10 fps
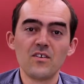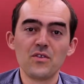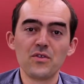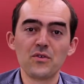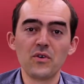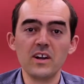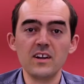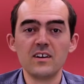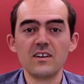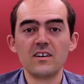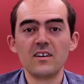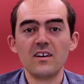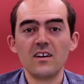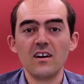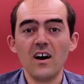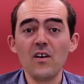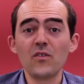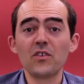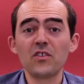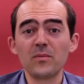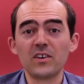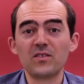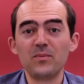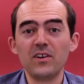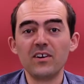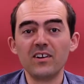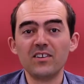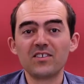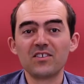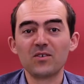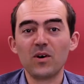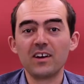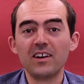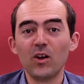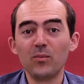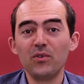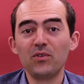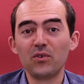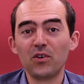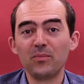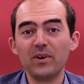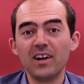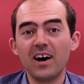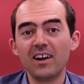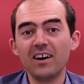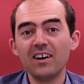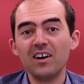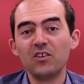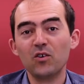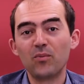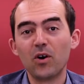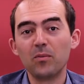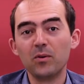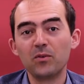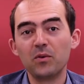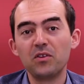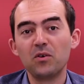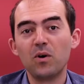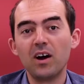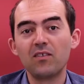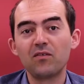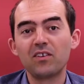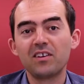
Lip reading: 3. I've got some experience, so I can help you sort banana your problems with your wife.